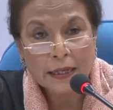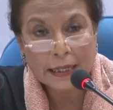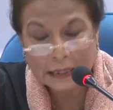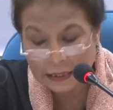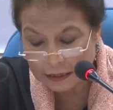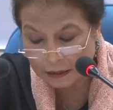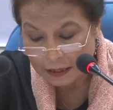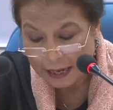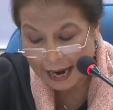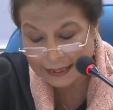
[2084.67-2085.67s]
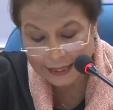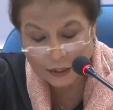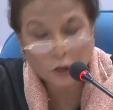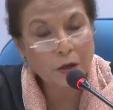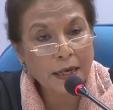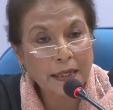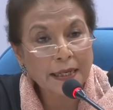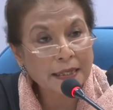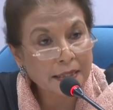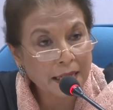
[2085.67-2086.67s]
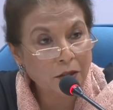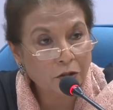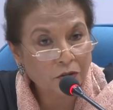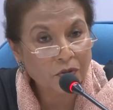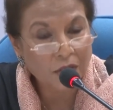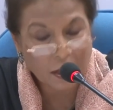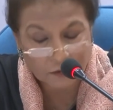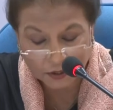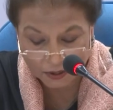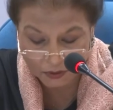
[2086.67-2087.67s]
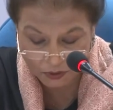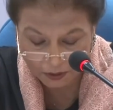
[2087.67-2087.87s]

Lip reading: Indian, and Israeli intelligence services.